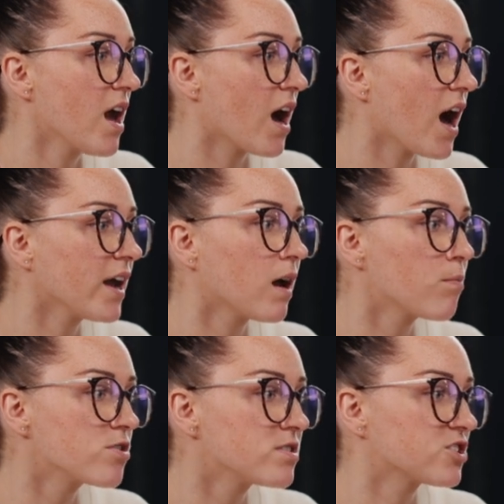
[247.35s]
A high
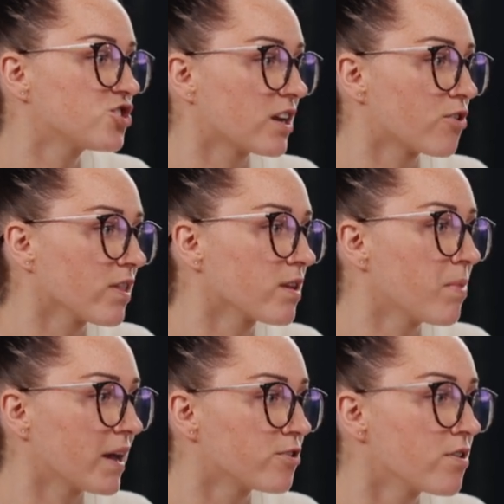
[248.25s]
number is generally
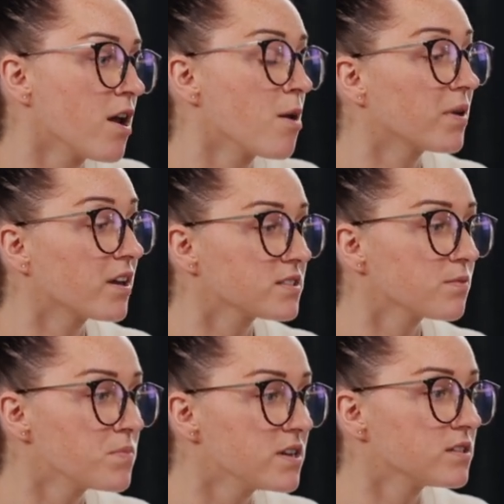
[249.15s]
better because
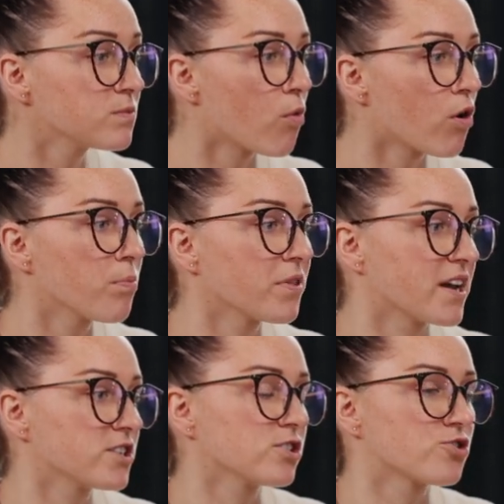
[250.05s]
it means more
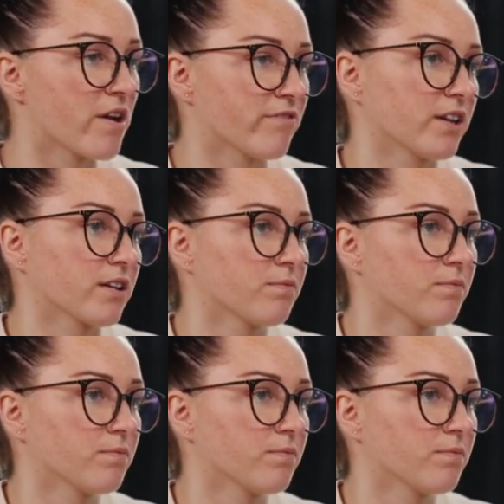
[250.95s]
potential traffic.